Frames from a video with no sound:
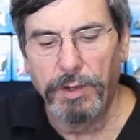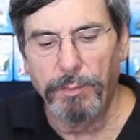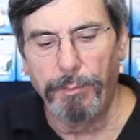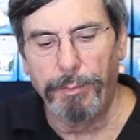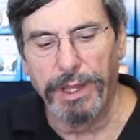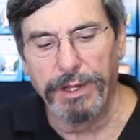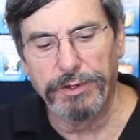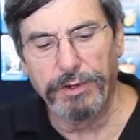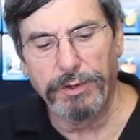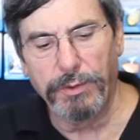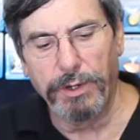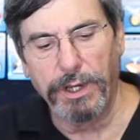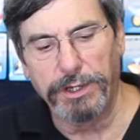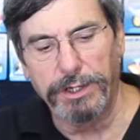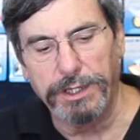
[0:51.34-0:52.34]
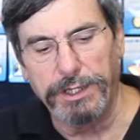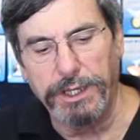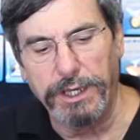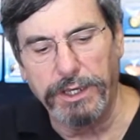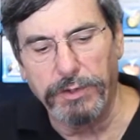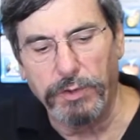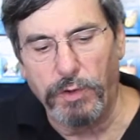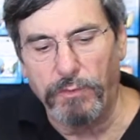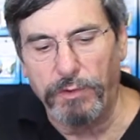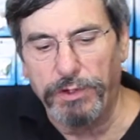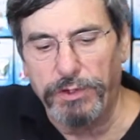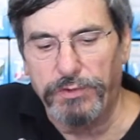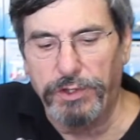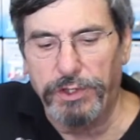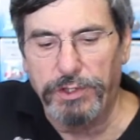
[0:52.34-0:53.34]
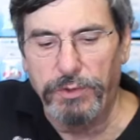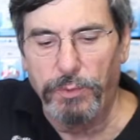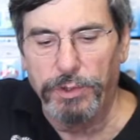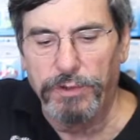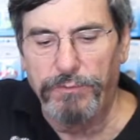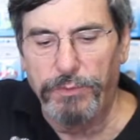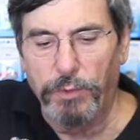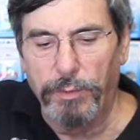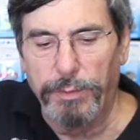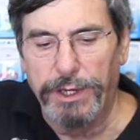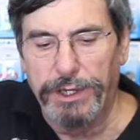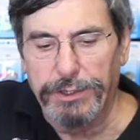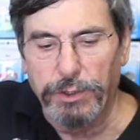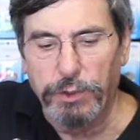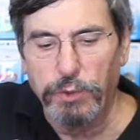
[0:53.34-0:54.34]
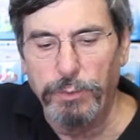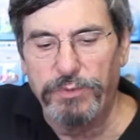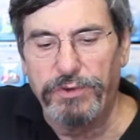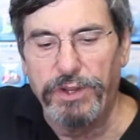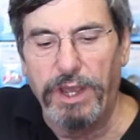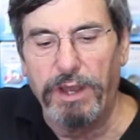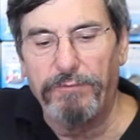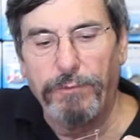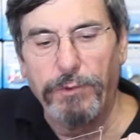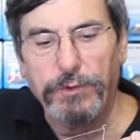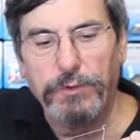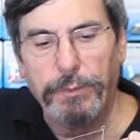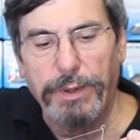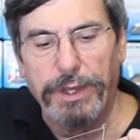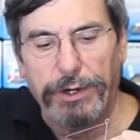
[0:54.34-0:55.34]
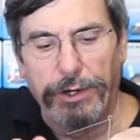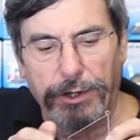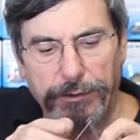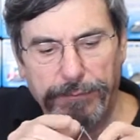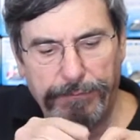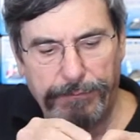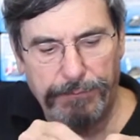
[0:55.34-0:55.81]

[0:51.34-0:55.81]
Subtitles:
Bend it around and kink it over just like you would if you were making a loop shaft for a spinner.